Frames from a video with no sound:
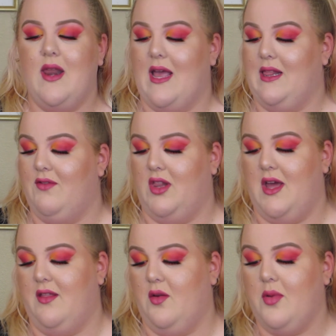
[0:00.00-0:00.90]
I love a
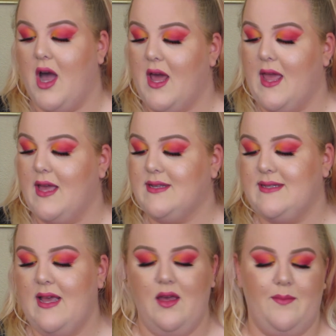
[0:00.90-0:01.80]
lot of their
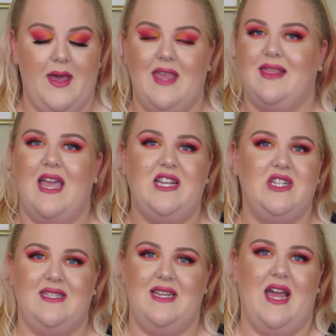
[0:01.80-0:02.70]
products, but they
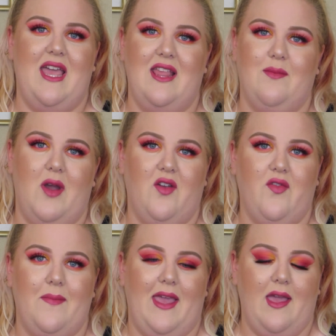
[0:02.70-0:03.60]
just did not hit the mark
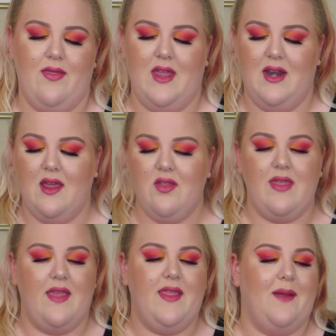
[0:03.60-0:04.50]
for me. And then another
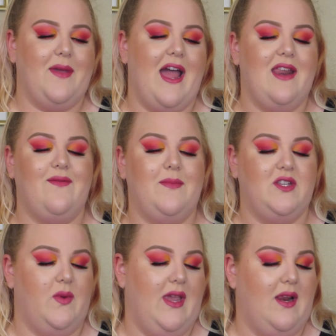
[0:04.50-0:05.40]
thing that I'm kind of in
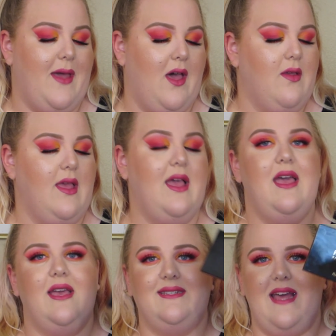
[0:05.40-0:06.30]
between about
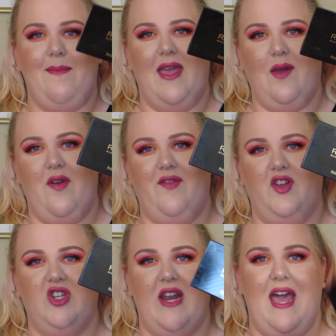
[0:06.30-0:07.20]
is that Makeup
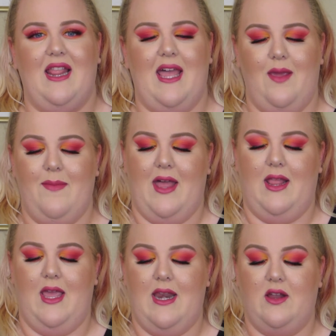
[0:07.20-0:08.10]
Revolution highlighting palette.